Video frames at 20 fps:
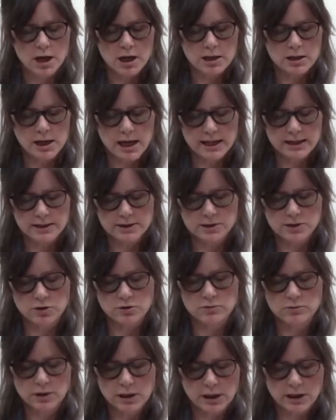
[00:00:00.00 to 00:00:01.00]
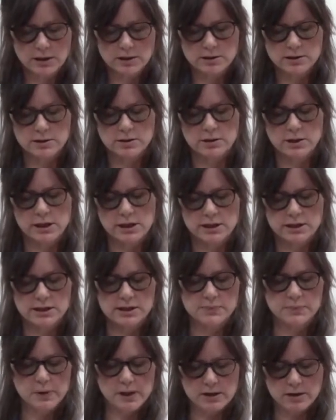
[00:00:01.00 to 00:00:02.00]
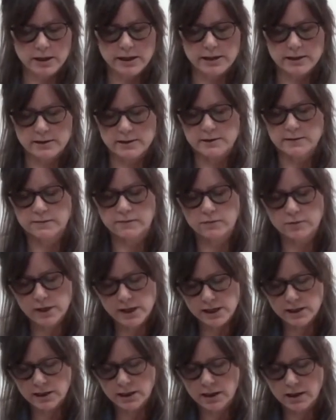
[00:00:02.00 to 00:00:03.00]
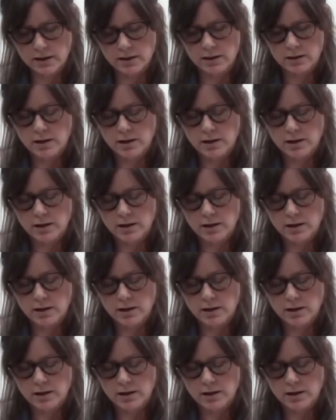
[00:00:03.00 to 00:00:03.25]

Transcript: that is unique to the experience of reading,